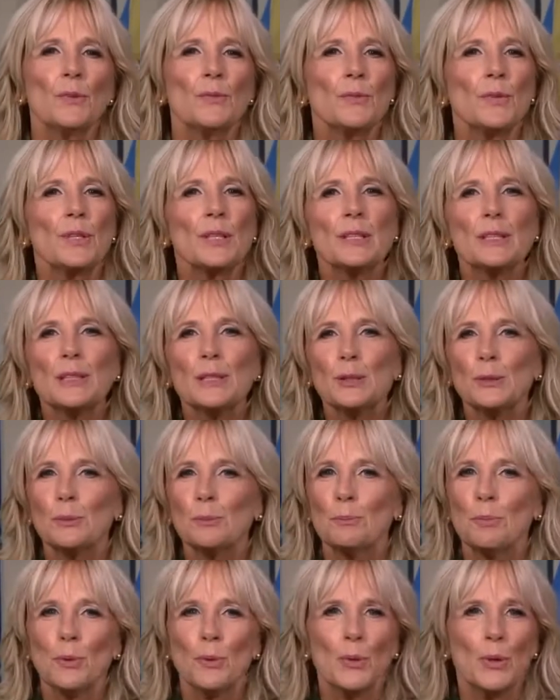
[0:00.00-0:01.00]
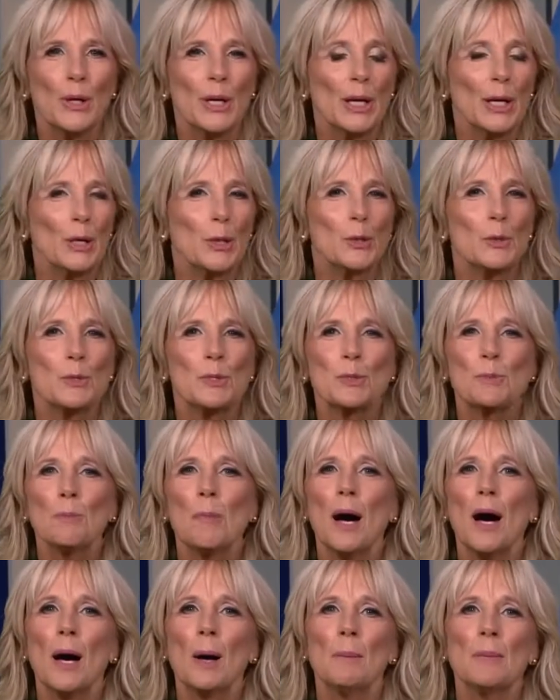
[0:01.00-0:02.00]
For the little boy whose
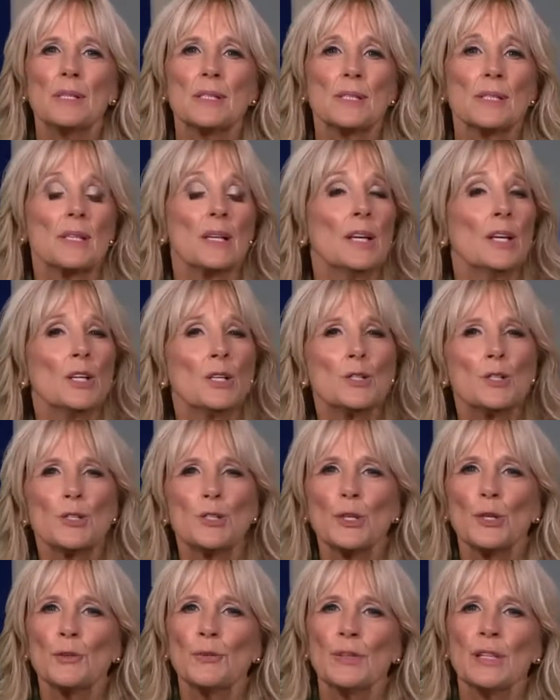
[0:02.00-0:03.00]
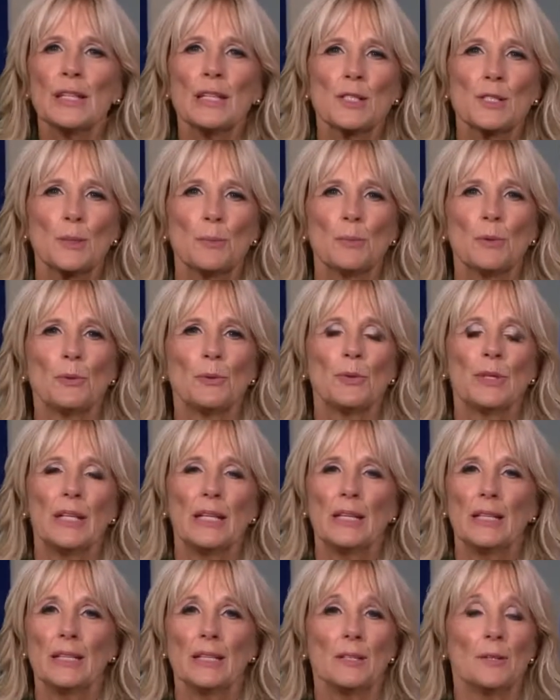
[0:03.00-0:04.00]
mom is serving as a
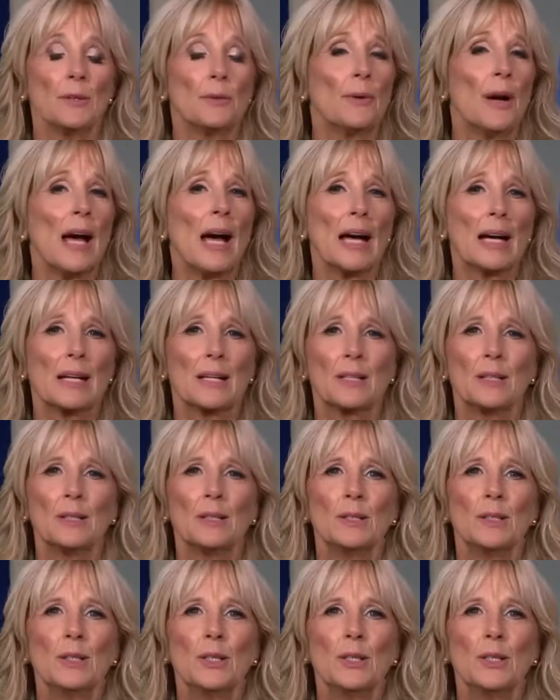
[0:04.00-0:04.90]
Marine in Iraq,